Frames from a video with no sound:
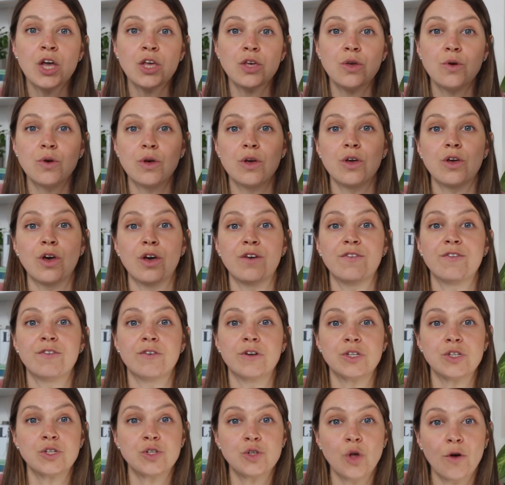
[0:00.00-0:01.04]
You can go for
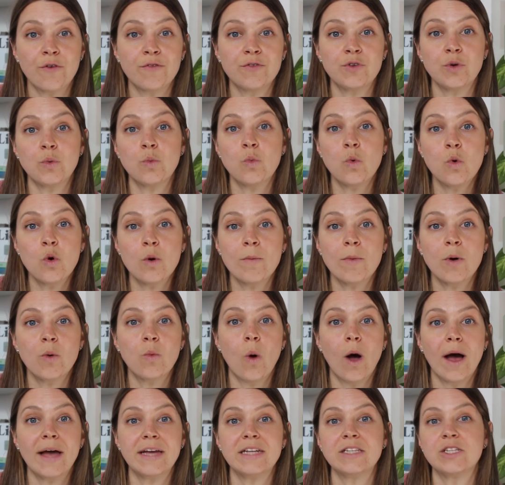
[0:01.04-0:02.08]
a softer, warmer
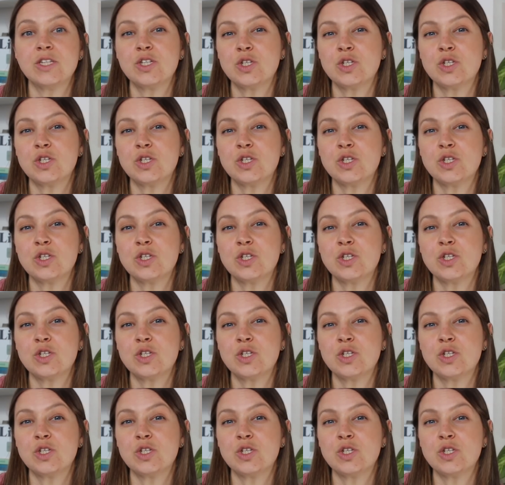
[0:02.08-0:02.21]
white,